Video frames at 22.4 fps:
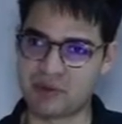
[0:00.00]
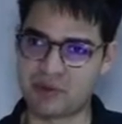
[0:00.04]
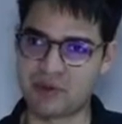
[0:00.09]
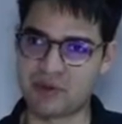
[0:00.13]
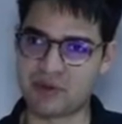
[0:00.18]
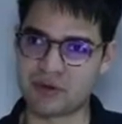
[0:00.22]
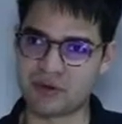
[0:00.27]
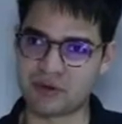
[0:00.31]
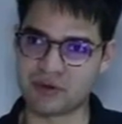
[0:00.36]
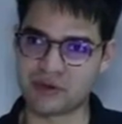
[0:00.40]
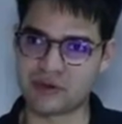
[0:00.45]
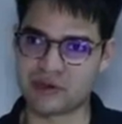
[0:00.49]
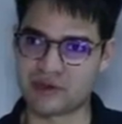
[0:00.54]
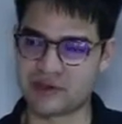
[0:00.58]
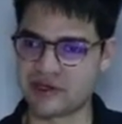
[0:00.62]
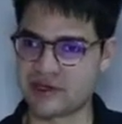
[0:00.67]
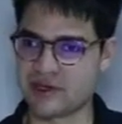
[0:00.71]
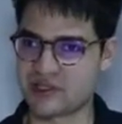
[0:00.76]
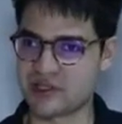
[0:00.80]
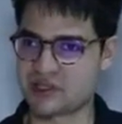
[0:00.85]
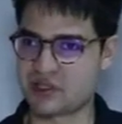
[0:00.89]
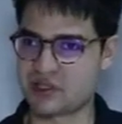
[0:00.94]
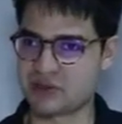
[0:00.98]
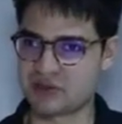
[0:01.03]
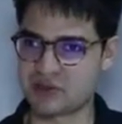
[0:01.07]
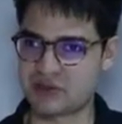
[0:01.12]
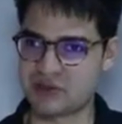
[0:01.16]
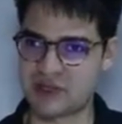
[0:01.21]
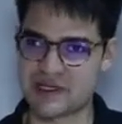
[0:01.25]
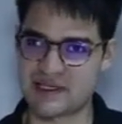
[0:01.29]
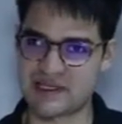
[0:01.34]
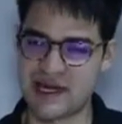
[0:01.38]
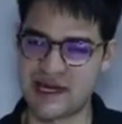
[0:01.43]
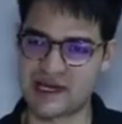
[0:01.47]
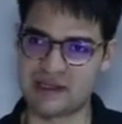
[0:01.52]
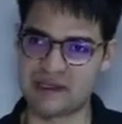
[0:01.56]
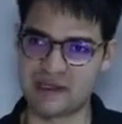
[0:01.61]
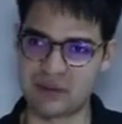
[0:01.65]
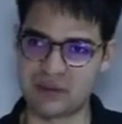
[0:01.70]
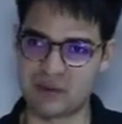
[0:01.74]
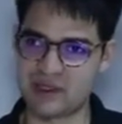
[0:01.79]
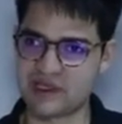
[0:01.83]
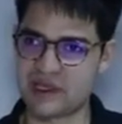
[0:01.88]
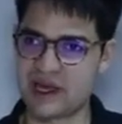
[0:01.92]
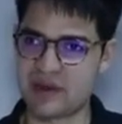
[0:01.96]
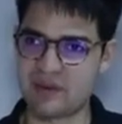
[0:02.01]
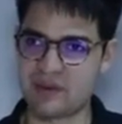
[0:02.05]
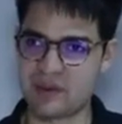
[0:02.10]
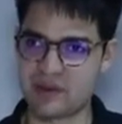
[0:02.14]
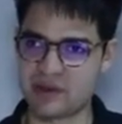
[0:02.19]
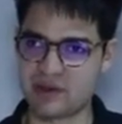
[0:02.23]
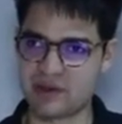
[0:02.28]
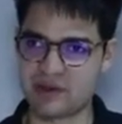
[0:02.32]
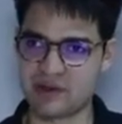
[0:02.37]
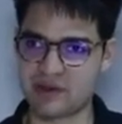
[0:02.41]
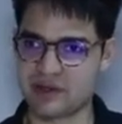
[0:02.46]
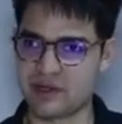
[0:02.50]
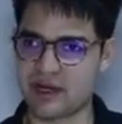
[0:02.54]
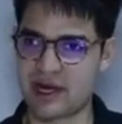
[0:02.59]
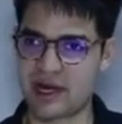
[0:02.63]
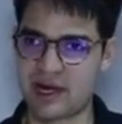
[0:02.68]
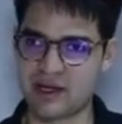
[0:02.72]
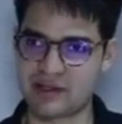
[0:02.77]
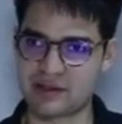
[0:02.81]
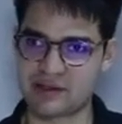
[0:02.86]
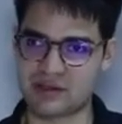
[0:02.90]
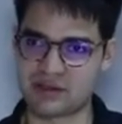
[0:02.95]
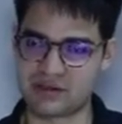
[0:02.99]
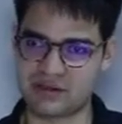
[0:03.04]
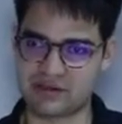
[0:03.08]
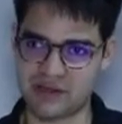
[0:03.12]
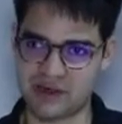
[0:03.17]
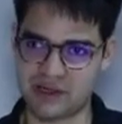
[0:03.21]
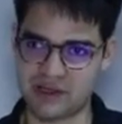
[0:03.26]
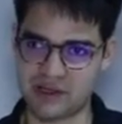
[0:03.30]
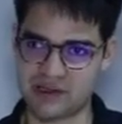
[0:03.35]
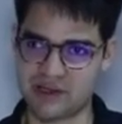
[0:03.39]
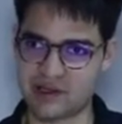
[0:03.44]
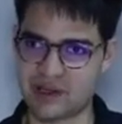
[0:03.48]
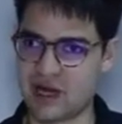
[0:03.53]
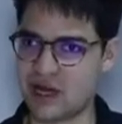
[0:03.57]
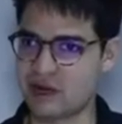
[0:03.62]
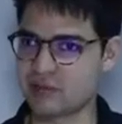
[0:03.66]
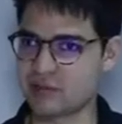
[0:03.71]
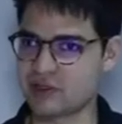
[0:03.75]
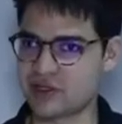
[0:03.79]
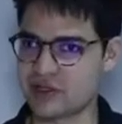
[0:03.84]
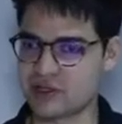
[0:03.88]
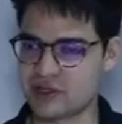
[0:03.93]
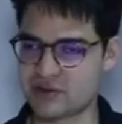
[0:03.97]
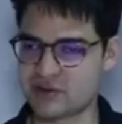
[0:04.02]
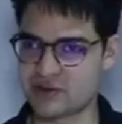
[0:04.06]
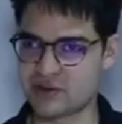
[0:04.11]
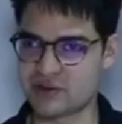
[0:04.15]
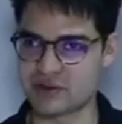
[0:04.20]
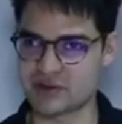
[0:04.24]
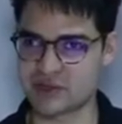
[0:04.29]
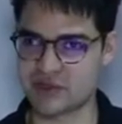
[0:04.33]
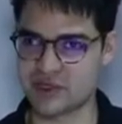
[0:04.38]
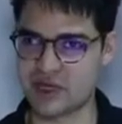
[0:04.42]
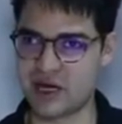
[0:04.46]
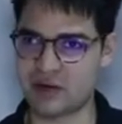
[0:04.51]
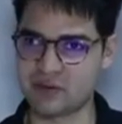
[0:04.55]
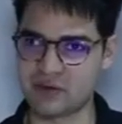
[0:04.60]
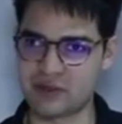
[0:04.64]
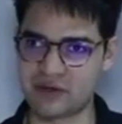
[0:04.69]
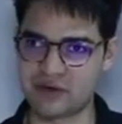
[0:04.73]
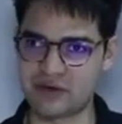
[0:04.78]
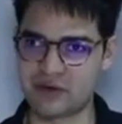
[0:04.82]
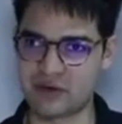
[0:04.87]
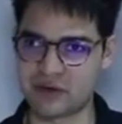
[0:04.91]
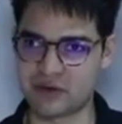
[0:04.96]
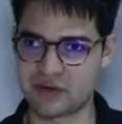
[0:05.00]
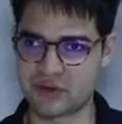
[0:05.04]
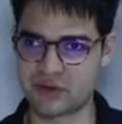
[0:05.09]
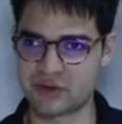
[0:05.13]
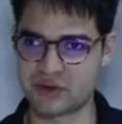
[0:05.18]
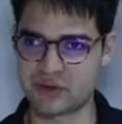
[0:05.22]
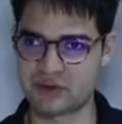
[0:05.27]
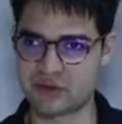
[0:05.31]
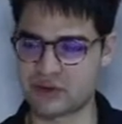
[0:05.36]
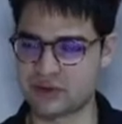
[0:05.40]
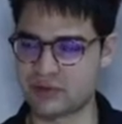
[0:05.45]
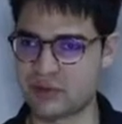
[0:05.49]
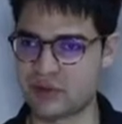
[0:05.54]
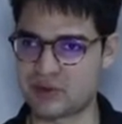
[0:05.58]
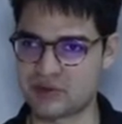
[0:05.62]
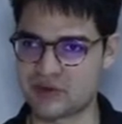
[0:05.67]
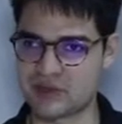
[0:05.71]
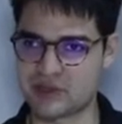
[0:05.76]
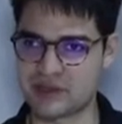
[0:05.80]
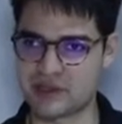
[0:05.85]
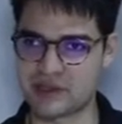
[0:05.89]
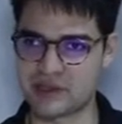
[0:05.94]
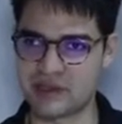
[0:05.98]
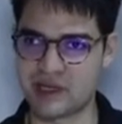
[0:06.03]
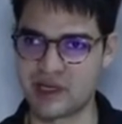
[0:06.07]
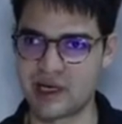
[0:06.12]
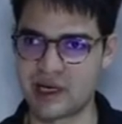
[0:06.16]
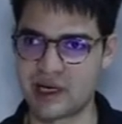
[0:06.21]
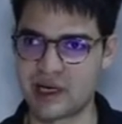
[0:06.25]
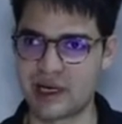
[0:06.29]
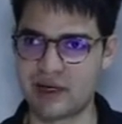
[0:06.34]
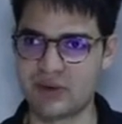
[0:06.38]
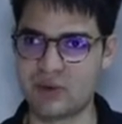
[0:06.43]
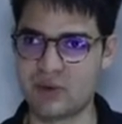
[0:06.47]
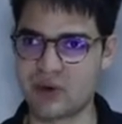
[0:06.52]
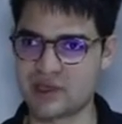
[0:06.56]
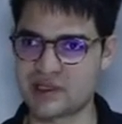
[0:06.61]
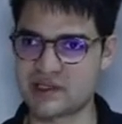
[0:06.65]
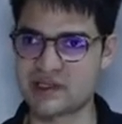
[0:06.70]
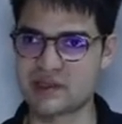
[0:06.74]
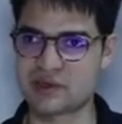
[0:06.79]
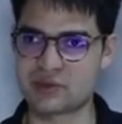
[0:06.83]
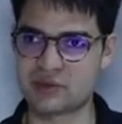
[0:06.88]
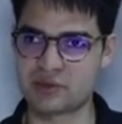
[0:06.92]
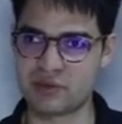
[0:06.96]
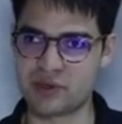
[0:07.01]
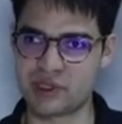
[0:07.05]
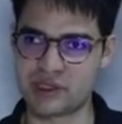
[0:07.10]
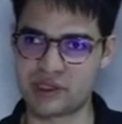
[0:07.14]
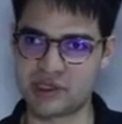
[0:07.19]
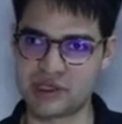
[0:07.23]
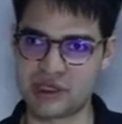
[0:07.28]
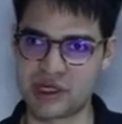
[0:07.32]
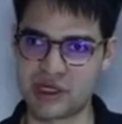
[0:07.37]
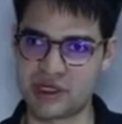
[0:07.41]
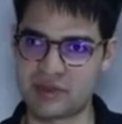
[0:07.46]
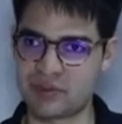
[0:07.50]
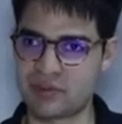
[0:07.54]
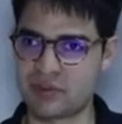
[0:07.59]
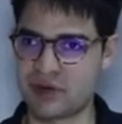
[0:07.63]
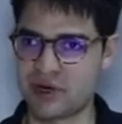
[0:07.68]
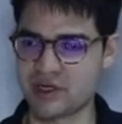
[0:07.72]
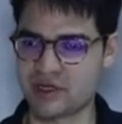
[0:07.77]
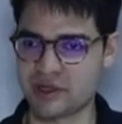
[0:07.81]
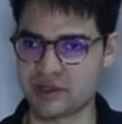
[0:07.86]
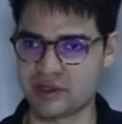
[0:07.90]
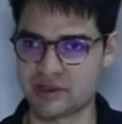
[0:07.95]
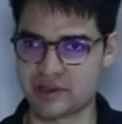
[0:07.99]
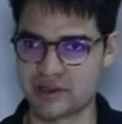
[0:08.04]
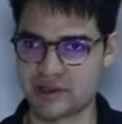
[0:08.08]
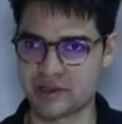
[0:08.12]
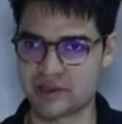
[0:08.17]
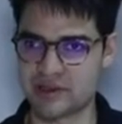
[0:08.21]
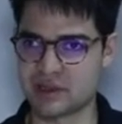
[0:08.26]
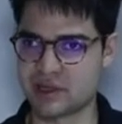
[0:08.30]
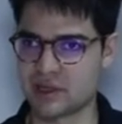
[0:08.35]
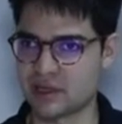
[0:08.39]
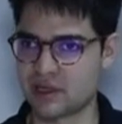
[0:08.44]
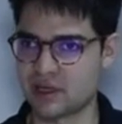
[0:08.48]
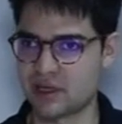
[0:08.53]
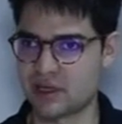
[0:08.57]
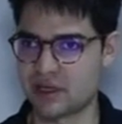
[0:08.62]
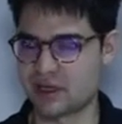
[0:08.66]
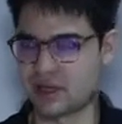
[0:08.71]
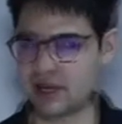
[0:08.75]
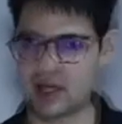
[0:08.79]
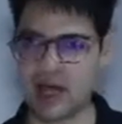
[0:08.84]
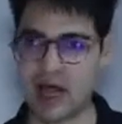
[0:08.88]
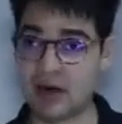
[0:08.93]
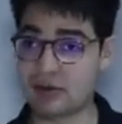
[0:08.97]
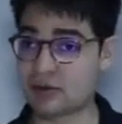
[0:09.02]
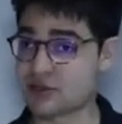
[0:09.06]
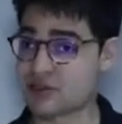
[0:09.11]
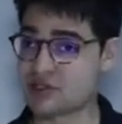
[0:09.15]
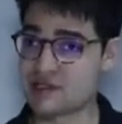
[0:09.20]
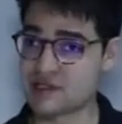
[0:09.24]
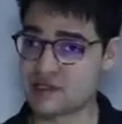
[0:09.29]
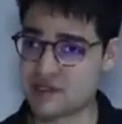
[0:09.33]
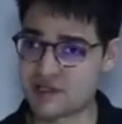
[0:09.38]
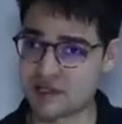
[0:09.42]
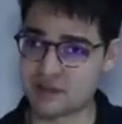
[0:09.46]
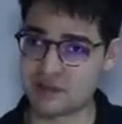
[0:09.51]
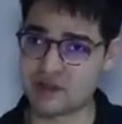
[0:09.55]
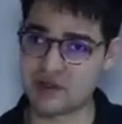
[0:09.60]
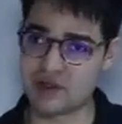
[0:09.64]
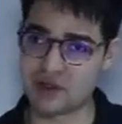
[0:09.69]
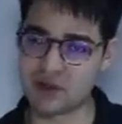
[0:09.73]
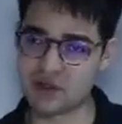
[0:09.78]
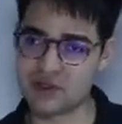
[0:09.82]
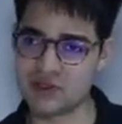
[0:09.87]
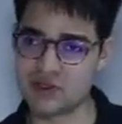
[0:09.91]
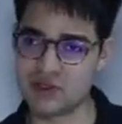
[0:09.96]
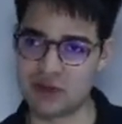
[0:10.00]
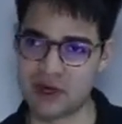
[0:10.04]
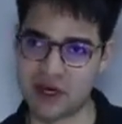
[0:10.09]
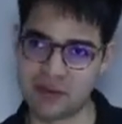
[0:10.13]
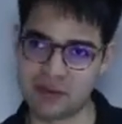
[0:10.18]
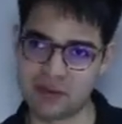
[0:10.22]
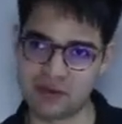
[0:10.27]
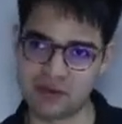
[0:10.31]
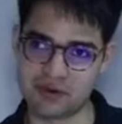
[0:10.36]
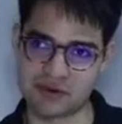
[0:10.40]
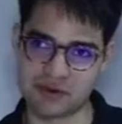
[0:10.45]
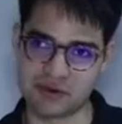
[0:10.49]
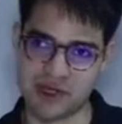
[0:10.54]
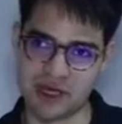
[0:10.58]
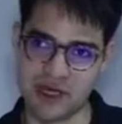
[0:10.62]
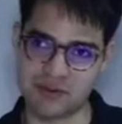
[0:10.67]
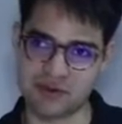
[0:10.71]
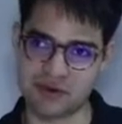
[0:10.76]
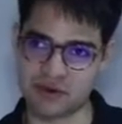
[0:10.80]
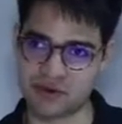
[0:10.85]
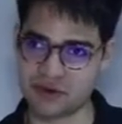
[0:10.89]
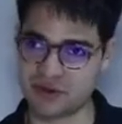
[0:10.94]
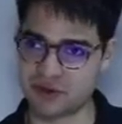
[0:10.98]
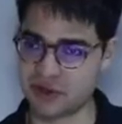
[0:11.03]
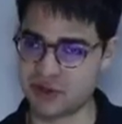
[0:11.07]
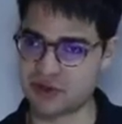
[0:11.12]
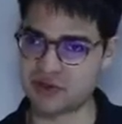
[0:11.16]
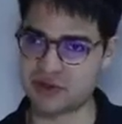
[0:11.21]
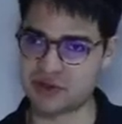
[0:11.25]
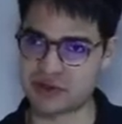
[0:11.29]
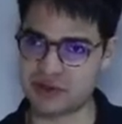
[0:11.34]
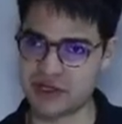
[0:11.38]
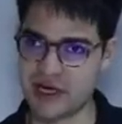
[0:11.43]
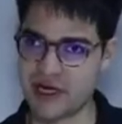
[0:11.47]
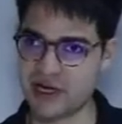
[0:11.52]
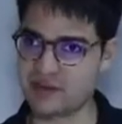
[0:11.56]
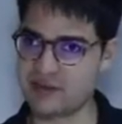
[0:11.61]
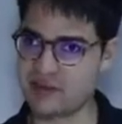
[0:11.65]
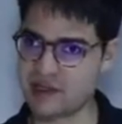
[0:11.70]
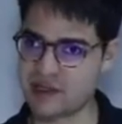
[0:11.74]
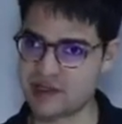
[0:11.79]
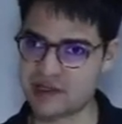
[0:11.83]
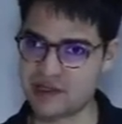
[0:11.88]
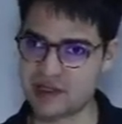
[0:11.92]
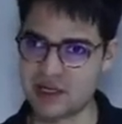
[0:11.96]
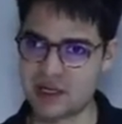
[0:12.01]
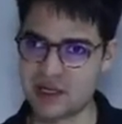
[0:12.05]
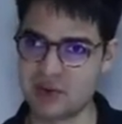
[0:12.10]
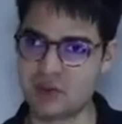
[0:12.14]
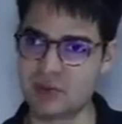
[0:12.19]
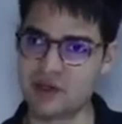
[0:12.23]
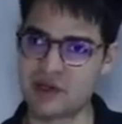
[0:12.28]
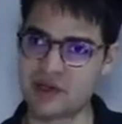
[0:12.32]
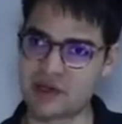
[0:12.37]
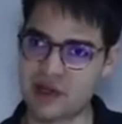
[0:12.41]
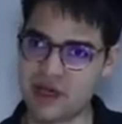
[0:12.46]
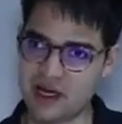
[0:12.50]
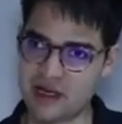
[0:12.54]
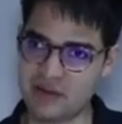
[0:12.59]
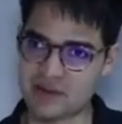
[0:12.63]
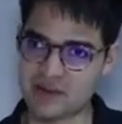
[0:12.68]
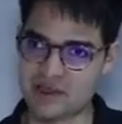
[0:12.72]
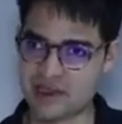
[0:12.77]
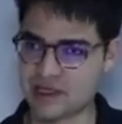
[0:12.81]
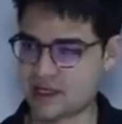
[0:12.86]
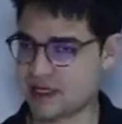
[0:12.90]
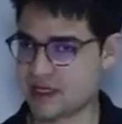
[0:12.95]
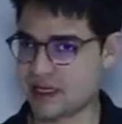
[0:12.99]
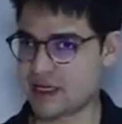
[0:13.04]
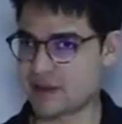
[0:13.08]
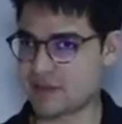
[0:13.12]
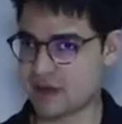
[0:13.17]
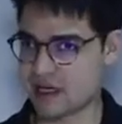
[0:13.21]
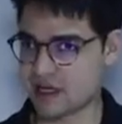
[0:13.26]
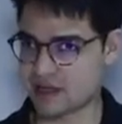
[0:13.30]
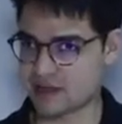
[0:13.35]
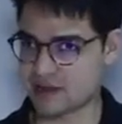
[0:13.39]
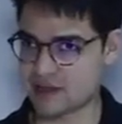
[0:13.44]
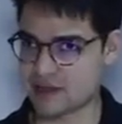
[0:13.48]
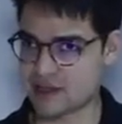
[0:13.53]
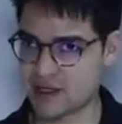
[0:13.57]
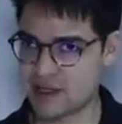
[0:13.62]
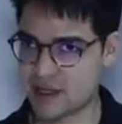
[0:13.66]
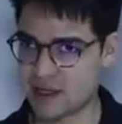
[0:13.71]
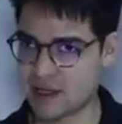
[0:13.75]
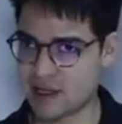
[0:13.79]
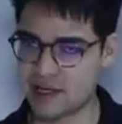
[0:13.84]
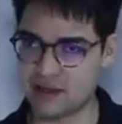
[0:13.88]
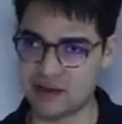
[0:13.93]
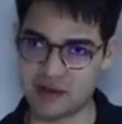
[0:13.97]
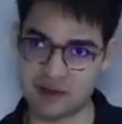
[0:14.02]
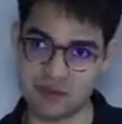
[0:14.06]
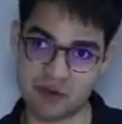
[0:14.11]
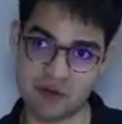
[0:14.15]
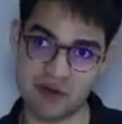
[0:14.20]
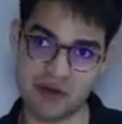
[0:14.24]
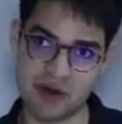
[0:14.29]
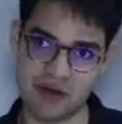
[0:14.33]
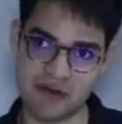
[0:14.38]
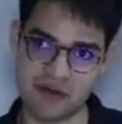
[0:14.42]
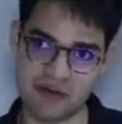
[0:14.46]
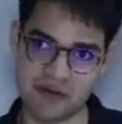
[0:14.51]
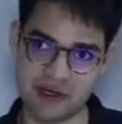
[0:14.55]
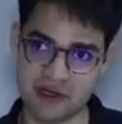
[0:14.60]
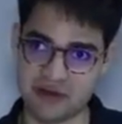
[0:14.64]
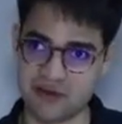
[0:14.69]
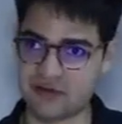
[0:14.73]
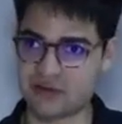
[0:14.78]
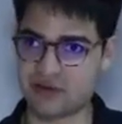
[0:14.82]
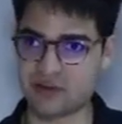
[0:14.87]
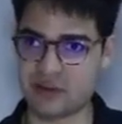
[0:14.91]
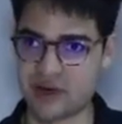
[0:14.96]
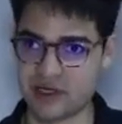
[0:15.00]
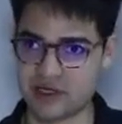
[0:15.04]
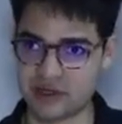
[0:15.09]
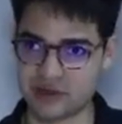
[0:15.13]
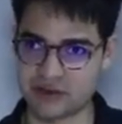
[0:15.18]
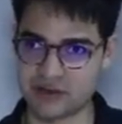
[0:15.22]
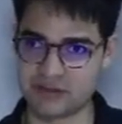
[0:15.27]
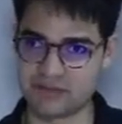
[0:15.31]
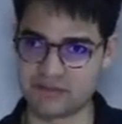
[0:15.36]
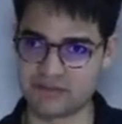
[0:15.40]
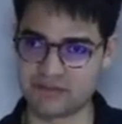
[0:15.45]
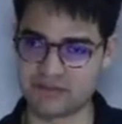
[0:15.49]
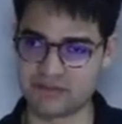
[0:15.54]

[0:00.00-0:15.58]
report that shows you exactly what happened at your event, how many users, how many photos were posted, and what's your reach and impressions. Our system is also able to capture the user database with names, emails, and demographic information.